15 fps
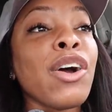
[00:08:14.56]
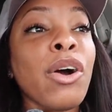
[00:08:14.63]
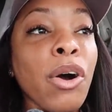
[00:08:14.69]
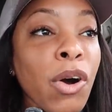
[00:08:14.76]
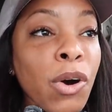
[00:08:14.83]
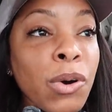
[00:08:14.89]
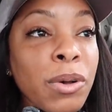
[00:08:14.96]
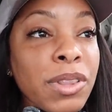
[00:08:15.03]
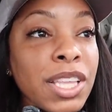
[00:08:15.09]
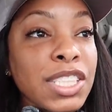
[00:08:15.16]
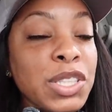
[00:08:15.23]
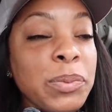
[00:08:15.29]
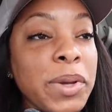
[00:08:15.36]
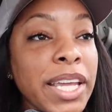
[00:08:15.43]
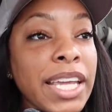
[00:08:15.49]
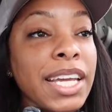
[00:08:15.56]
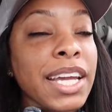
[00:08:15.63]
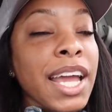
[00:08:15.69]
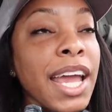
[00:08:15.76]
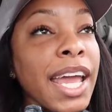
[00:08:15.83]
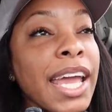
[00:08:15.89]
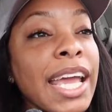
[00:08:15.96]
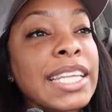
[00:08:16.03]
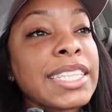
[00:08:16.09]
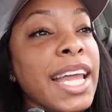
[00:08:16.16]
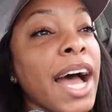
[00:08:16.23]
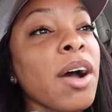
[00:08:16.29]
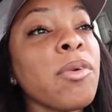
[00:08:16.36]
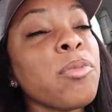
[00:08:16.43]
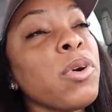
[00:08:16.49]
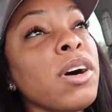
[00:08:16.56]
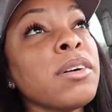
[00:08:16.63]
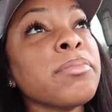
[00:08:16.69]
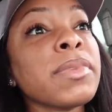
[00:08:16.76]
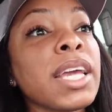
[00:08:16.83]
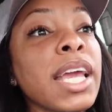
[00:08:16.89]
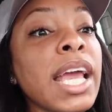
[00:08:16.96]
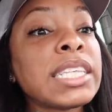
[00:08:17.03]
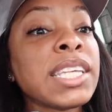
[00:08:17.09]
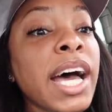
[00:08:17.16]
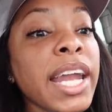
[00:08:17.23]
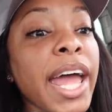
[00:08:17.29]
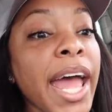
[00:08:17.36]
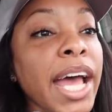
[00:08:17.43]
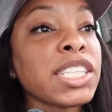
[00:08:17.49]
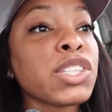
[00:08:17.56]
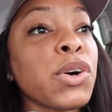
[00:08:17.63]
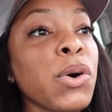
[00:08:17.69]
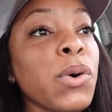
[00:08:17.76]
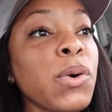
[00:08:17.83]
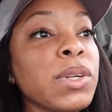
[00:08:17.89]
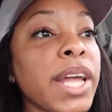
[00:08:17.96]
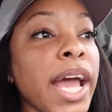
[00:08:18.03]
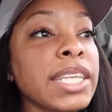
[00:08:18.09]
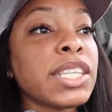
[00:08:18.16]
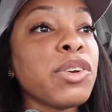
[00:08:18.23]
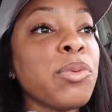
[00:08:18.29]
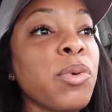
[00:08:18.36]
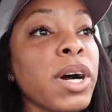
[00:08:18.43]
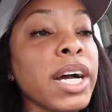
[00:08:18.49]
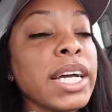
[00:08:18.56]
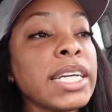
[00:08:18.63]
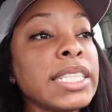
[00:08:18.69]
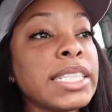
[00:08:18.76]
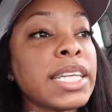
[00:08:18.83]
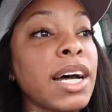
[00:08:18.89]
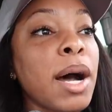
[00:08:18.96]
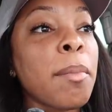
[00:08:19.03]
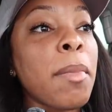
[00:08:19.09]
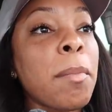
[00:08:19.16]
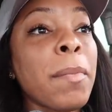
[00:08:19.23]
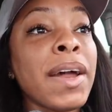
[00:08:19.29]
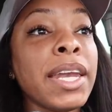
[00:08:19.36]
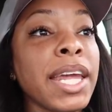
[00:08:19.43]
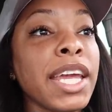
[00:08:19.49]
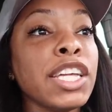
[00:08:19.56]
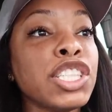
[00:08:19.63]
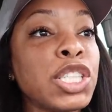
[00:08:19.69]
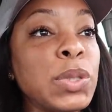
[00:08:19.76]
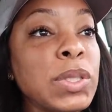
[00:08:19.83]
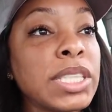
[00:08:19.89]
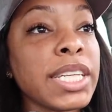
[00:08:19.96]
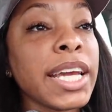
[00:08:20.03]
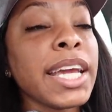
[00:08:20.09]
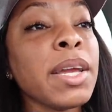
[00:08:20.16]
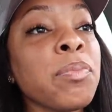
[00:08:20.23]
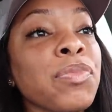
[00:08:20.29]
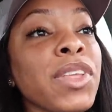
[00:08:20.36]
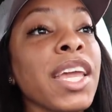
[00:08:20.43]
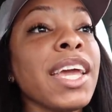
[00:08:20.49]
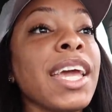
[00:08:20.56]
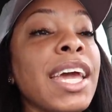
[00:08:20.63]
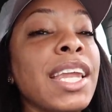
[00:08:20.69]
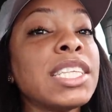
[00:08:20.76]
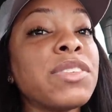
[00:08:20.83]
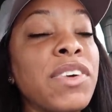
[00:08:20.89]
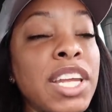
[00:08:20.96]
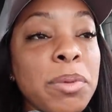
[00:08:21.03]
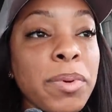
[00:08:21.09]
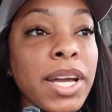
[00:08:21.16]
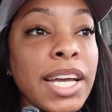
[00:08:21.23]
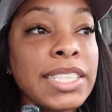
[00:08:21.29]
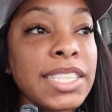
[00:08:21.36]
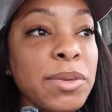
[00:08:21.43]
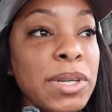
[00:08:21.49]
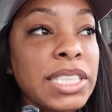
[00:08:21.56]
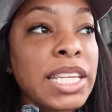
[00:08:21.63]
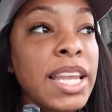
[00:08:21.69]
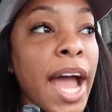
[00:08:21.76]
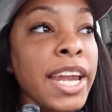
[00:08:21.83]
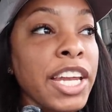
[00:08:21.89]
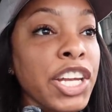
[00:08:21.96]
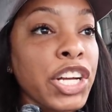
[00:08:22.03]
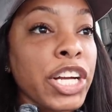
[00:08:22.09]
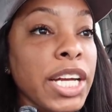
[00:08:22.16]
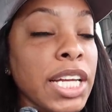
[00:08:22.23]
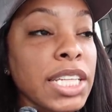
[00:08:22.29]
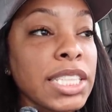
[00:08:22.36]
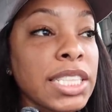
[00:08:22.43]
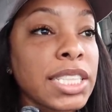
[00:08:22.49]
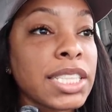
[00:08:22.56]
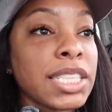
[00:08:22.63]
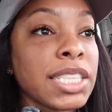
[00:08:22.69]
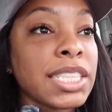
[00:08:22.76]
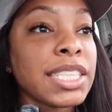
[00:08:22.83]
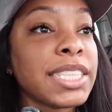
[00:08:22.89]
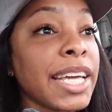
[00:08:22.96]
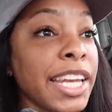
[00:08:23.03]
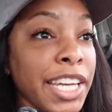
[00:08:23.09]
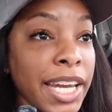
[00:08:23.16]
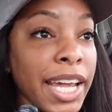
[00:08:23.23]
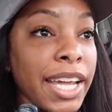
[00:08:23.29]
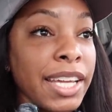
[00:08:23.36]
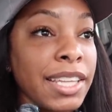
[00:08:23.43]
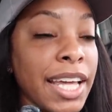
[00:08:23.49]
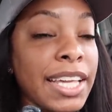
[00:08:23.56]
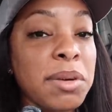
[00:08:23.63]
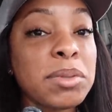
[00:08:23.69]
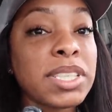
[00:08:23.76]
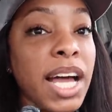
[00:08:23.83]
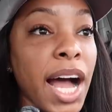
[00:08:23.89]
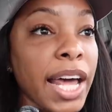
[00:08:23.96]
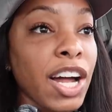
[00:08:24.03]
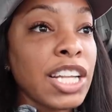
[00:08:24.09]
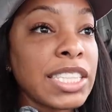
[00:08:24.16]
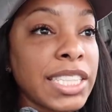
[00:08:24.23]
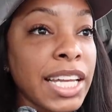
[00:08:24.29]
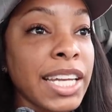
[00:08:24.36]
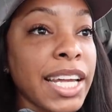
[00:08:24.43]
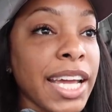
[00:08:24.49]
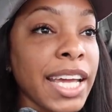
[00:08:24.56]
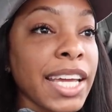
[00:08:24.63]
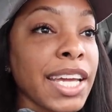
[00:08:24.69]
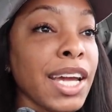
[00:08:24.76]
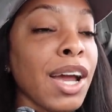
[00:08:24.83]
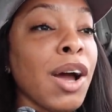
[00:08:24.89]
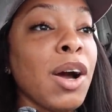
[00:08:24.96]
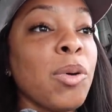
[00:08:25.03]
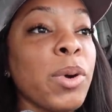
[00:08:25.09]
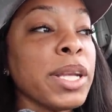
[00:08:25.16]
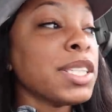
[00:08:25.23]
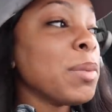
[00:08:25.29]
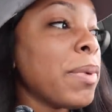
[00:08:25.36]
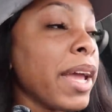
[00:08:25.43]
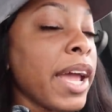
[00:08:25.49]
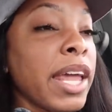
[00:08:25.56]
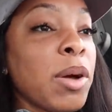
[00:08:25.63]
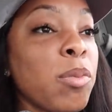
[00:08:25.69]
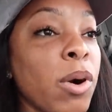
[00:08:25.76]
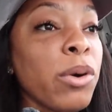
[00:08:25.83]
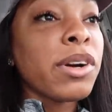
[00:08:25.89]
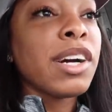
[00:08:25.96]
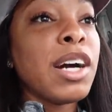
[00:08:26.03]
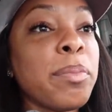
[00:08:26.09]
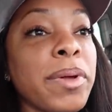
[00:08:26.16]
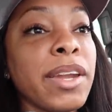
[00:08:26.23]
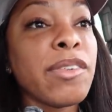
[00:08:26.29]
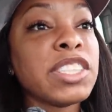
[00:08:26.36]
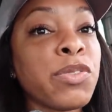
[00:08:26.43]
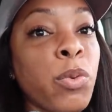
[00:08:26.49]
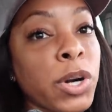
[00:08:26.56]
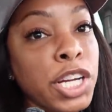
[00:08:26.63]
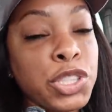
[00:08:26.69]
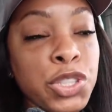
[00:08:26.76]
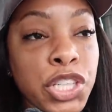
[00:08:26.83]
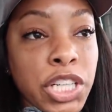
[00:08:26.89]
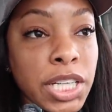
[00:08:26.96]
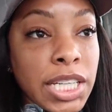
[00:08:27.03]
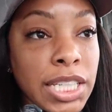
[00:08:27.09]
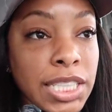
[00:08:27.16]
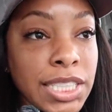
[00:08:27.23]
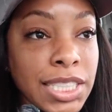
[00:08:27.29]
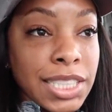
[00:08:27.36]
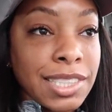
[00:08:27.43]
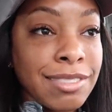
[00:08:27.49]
cold this week. It's not, well, it's not as cold as it was um, Monday and Tuesday. And it's funny because it was 90 degrees Sunday. Like it was hot on Sunday. Went to bed, woke up, and it was 42 degrees.